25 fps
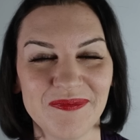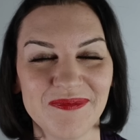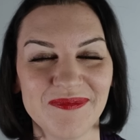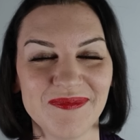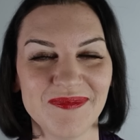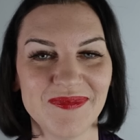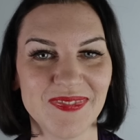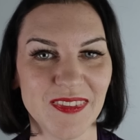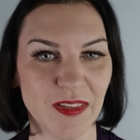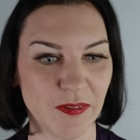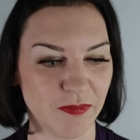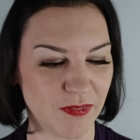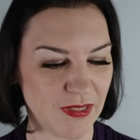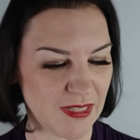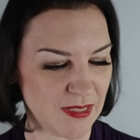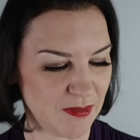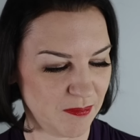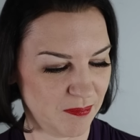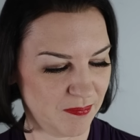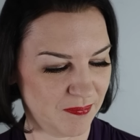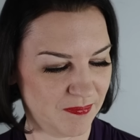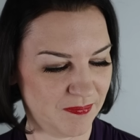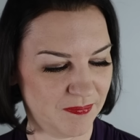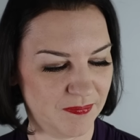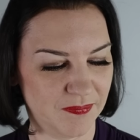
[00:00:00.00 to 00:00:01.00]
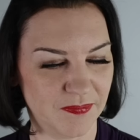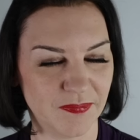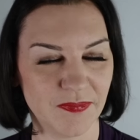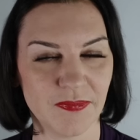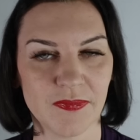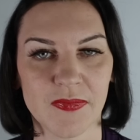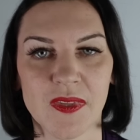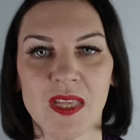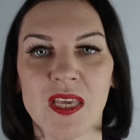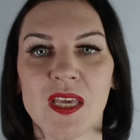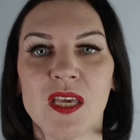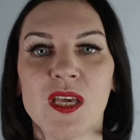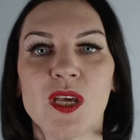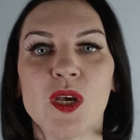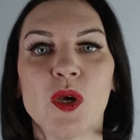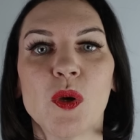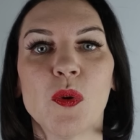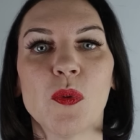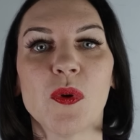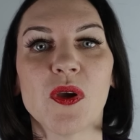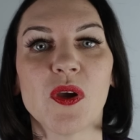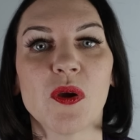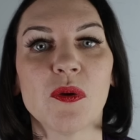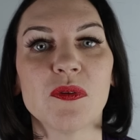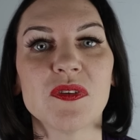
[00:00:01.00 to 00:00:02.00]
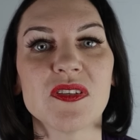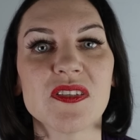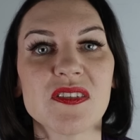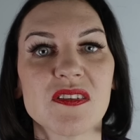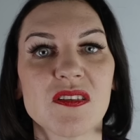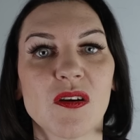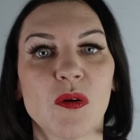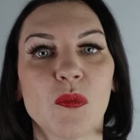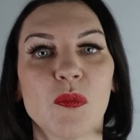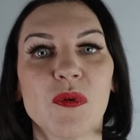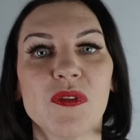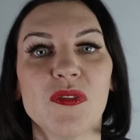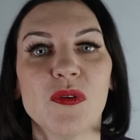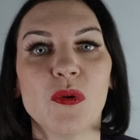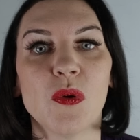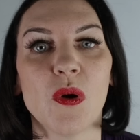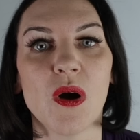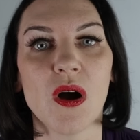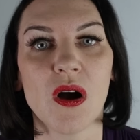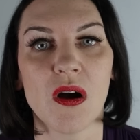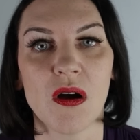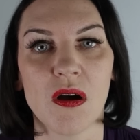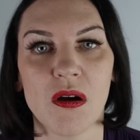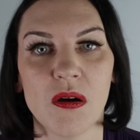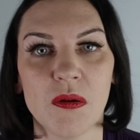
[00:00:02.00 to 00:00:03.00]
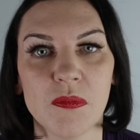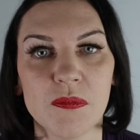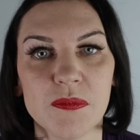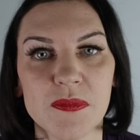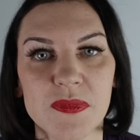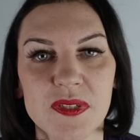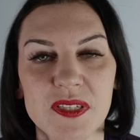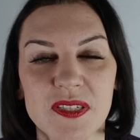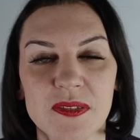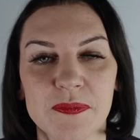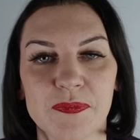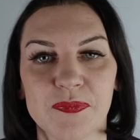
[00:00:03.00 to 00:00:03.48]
Lovely. We're going to start with your arms,